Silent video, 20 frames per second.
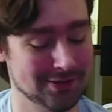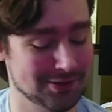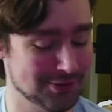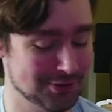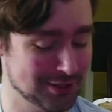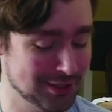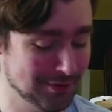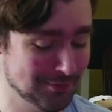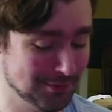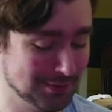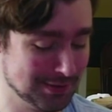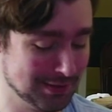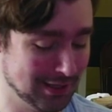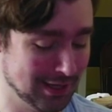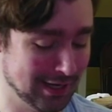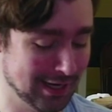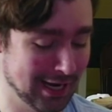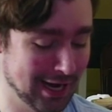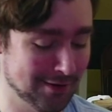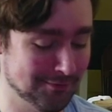she was
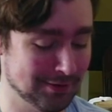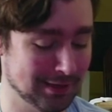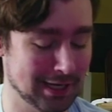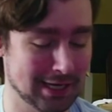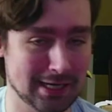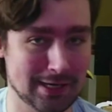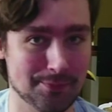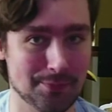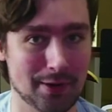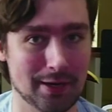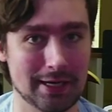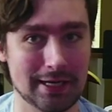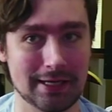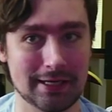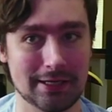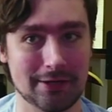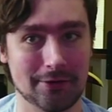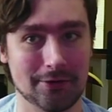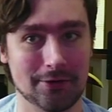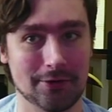not having anybody
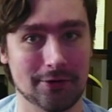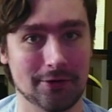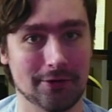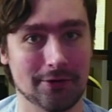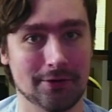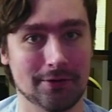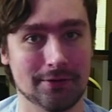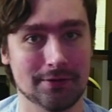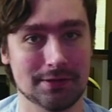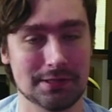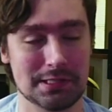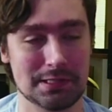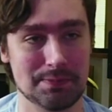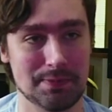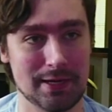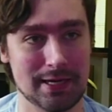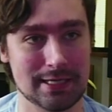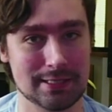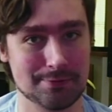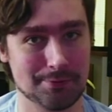near her
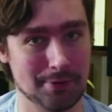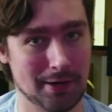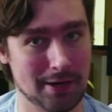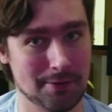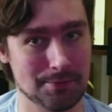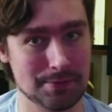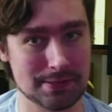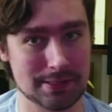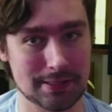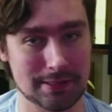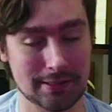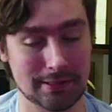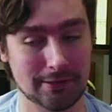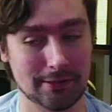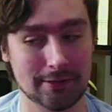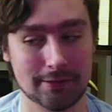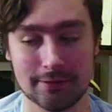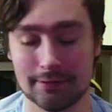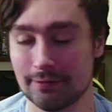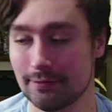space when I wasn't there.
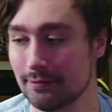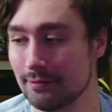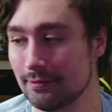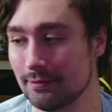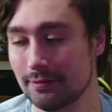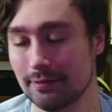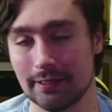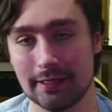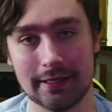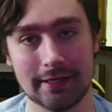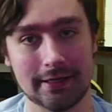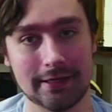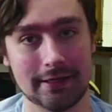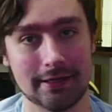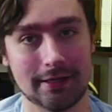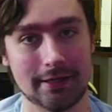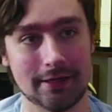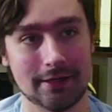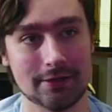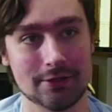And
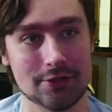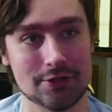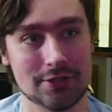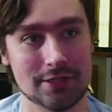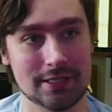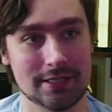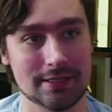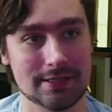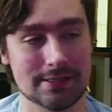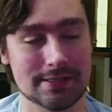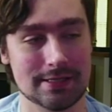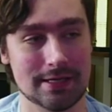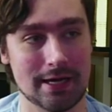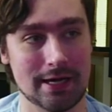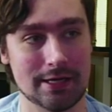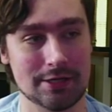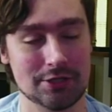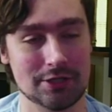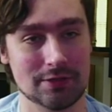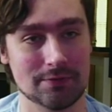uh, she is not,
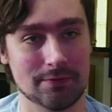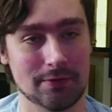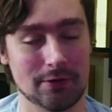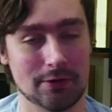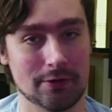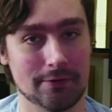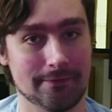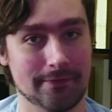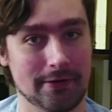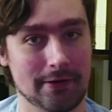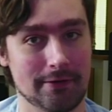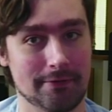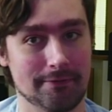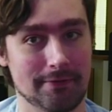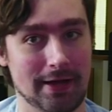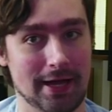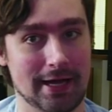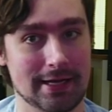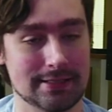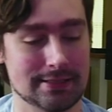she's very, they're very
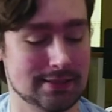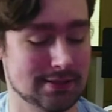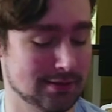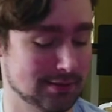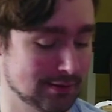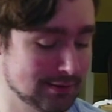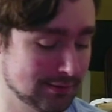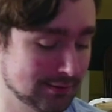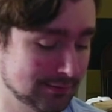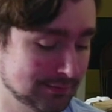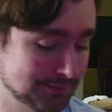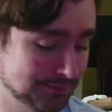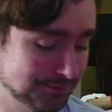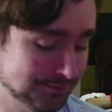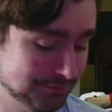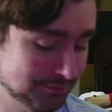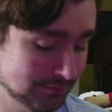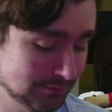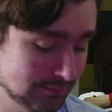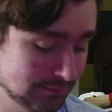fast.
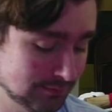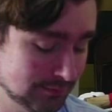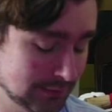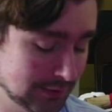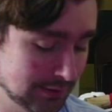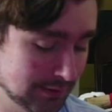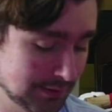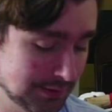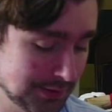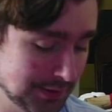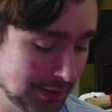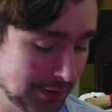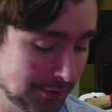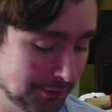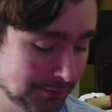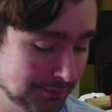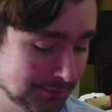So.